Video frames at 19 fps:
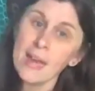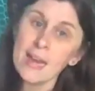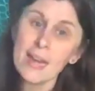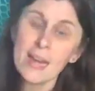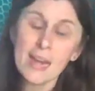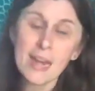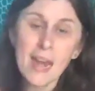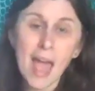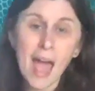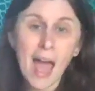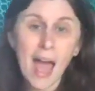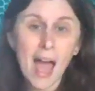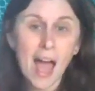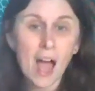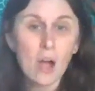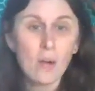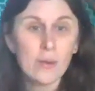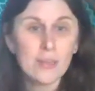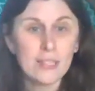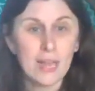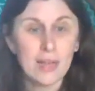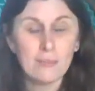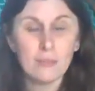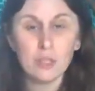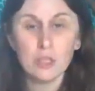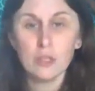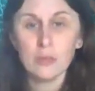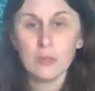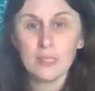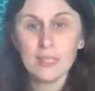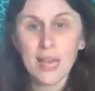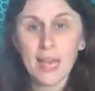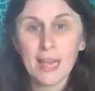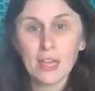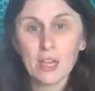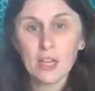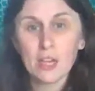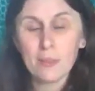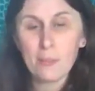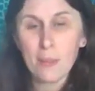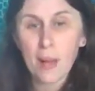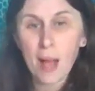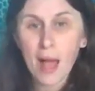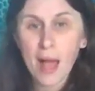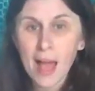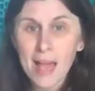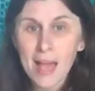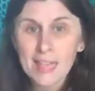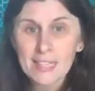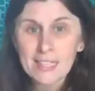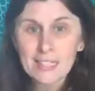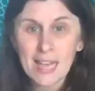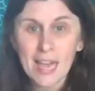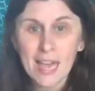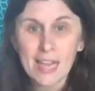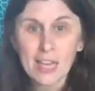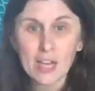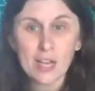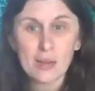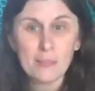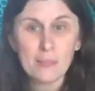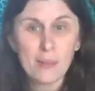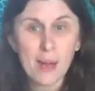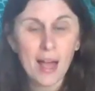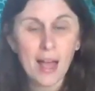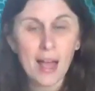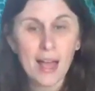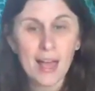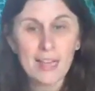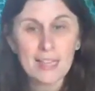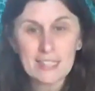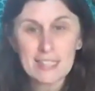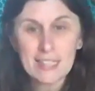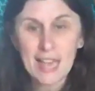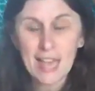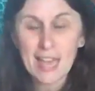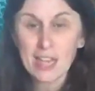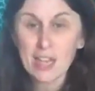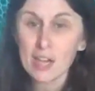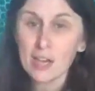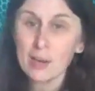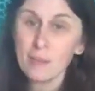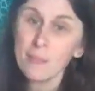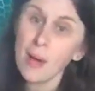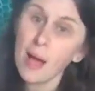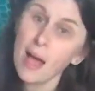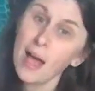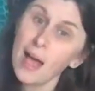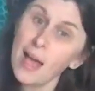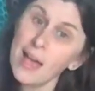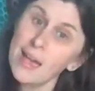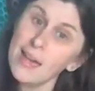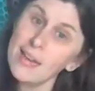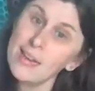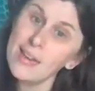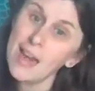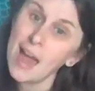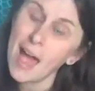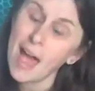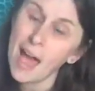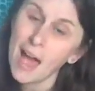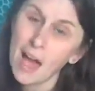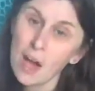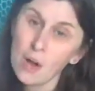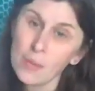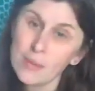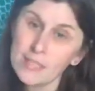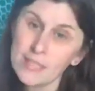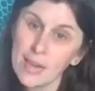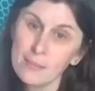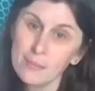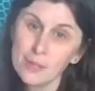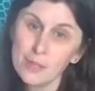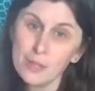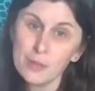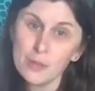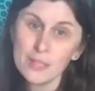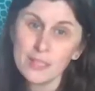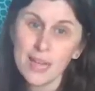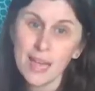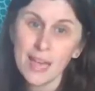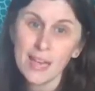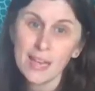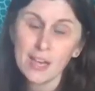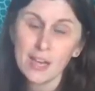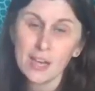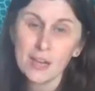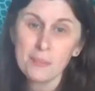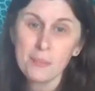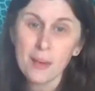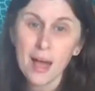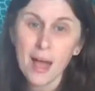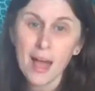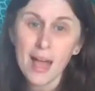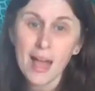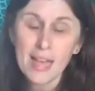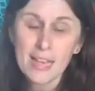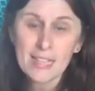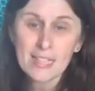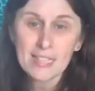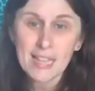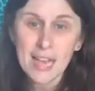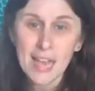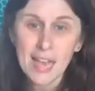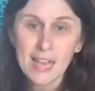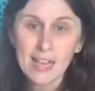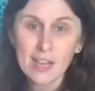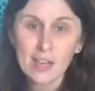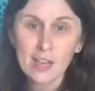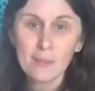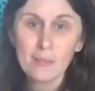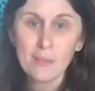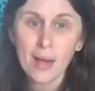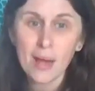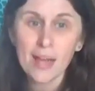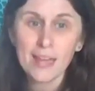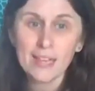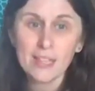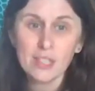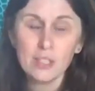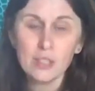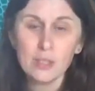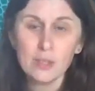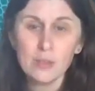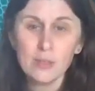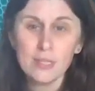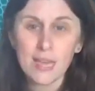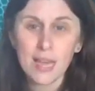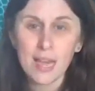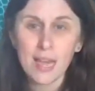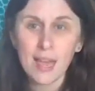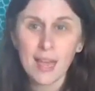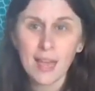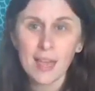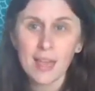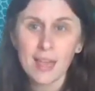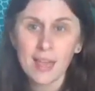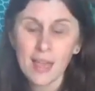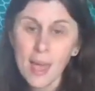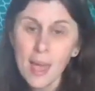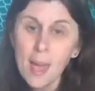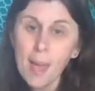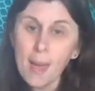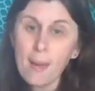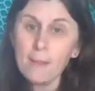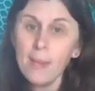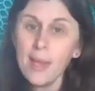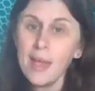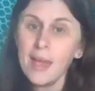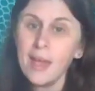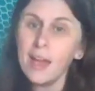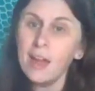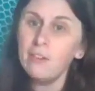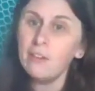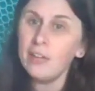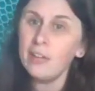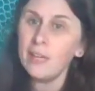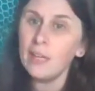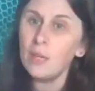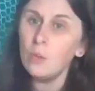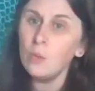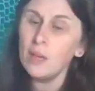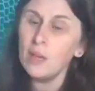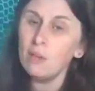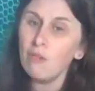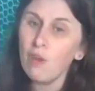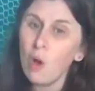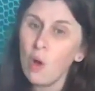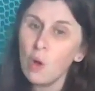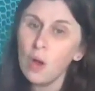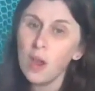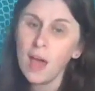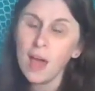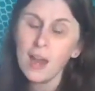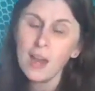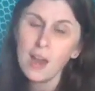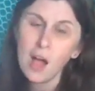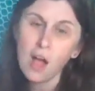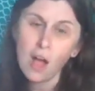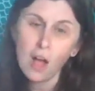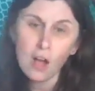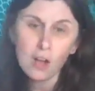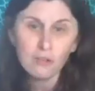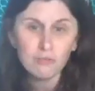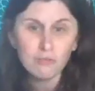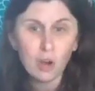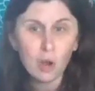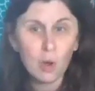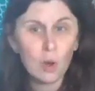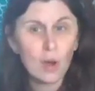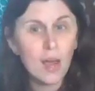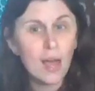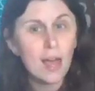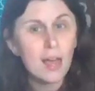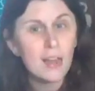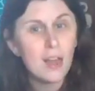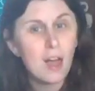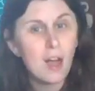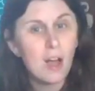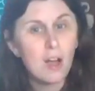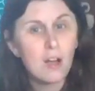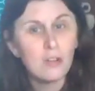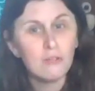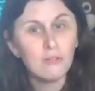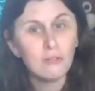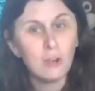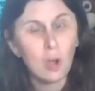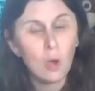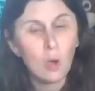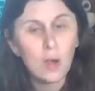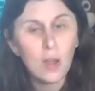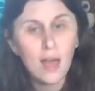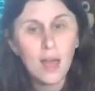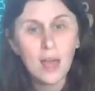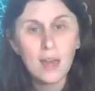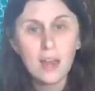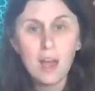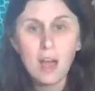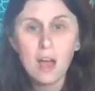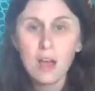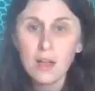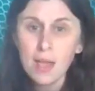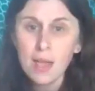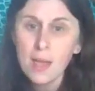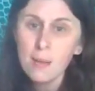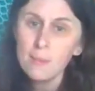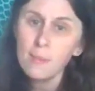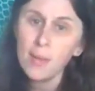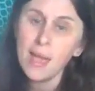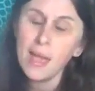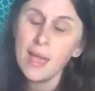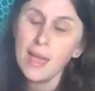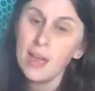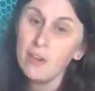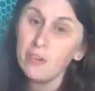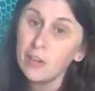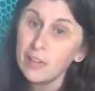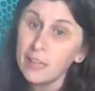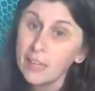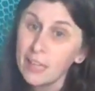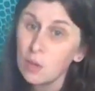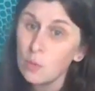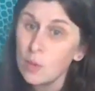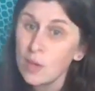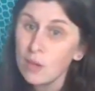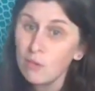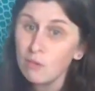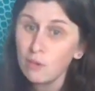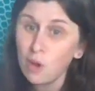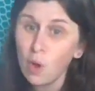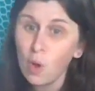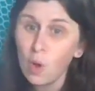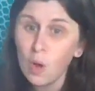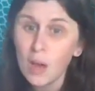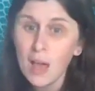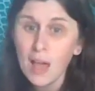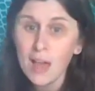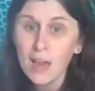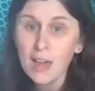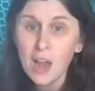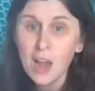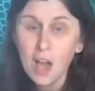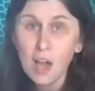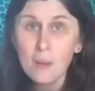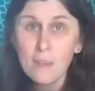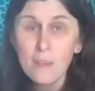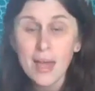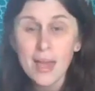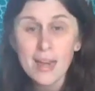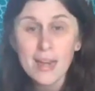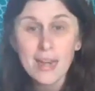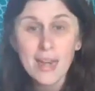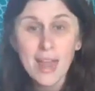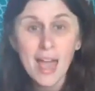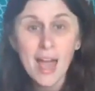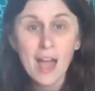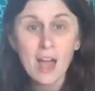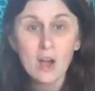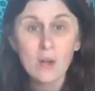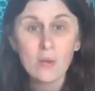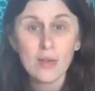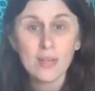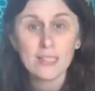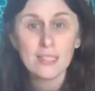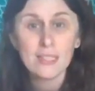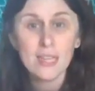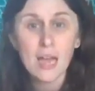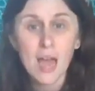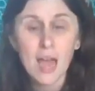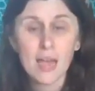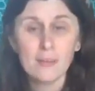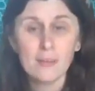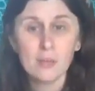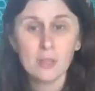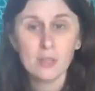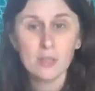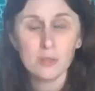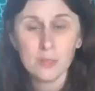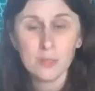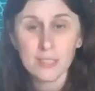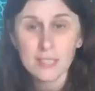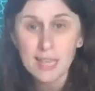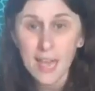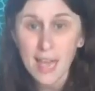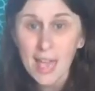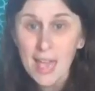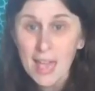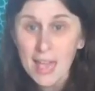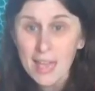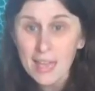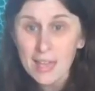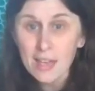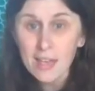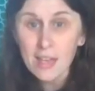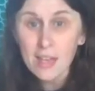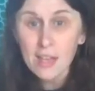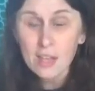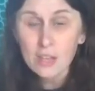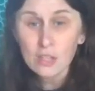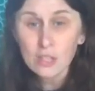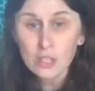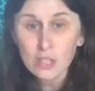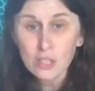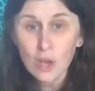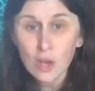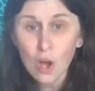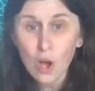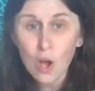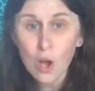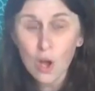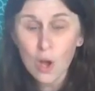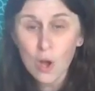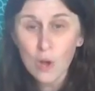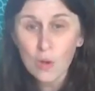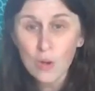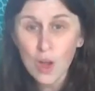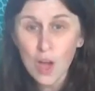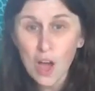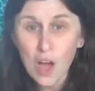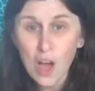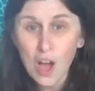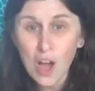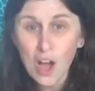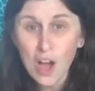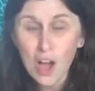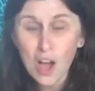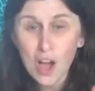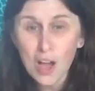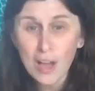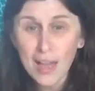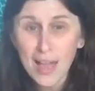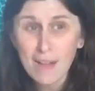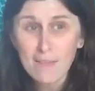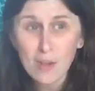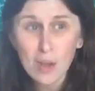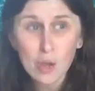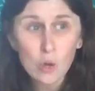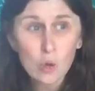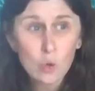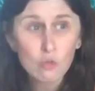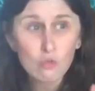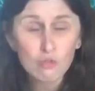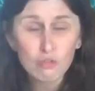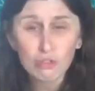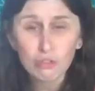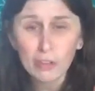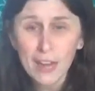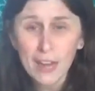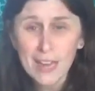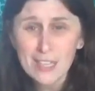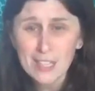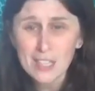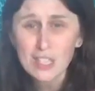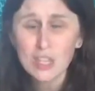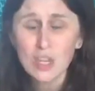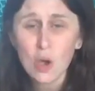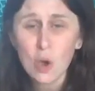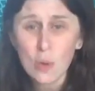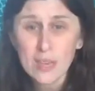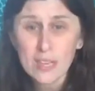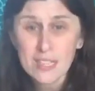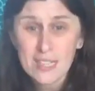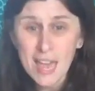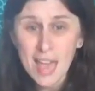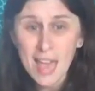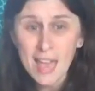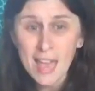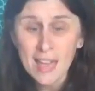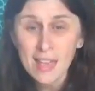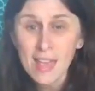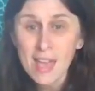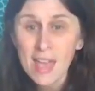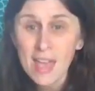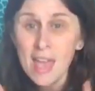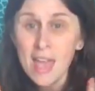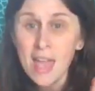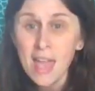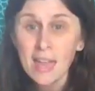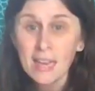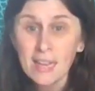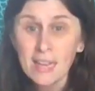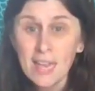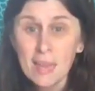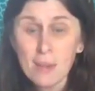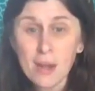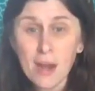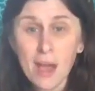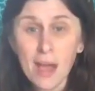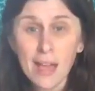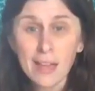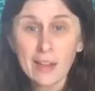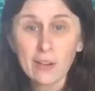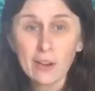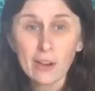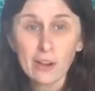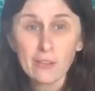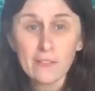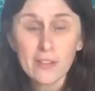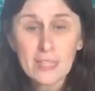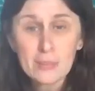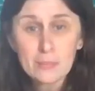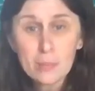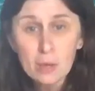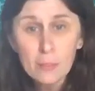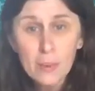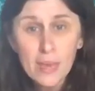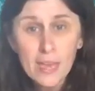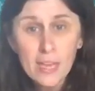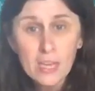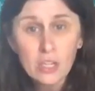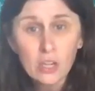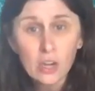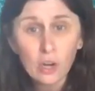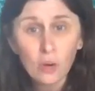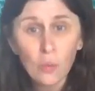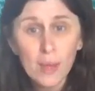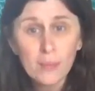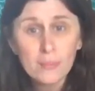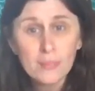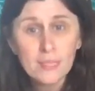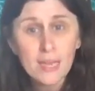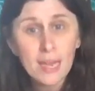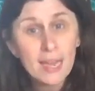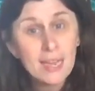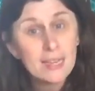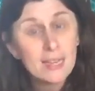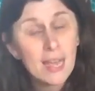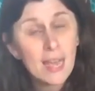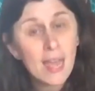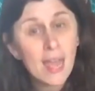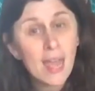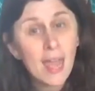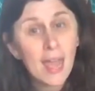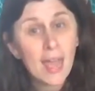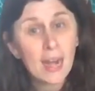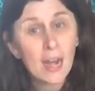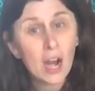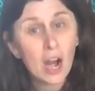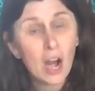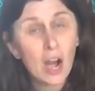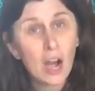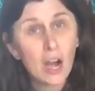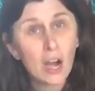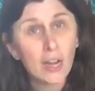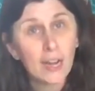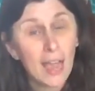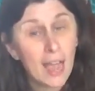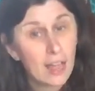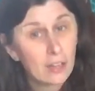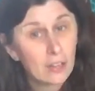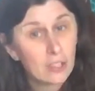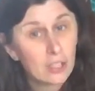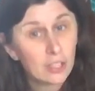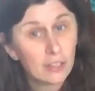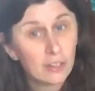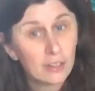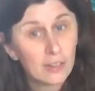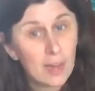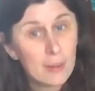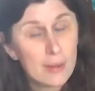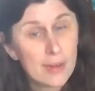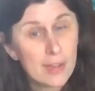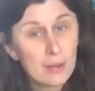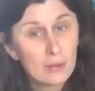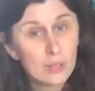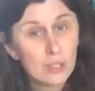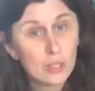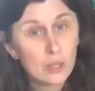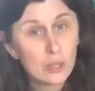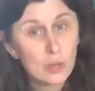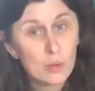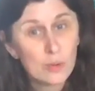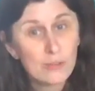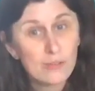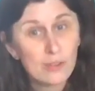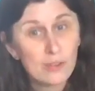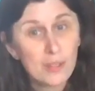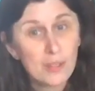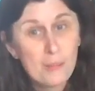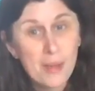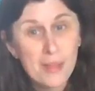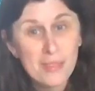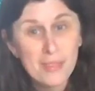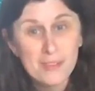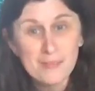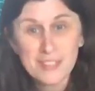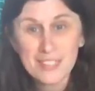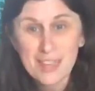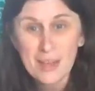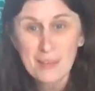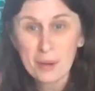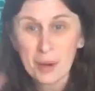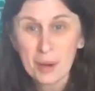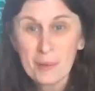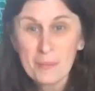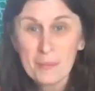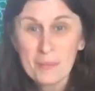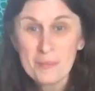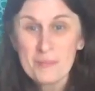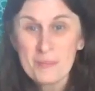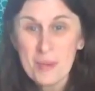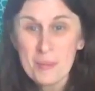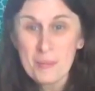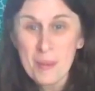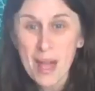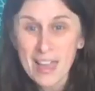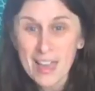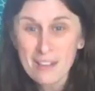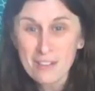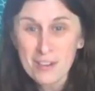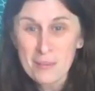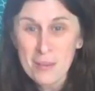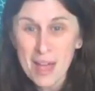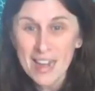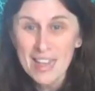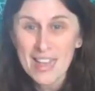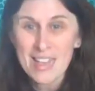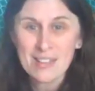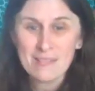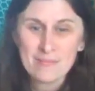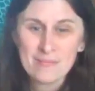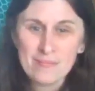Now it's time to say goodbye, say goodbye, say goodbye. Now it's time to say goodbye today. Merrily we roll along, roll along. Merrily we roll along, but now it's time to say so long. Have a great snowy day, and keep an eye out on our Facebook page and our website and our calendar coming out soon for the month of December. Bye-bye, everybody.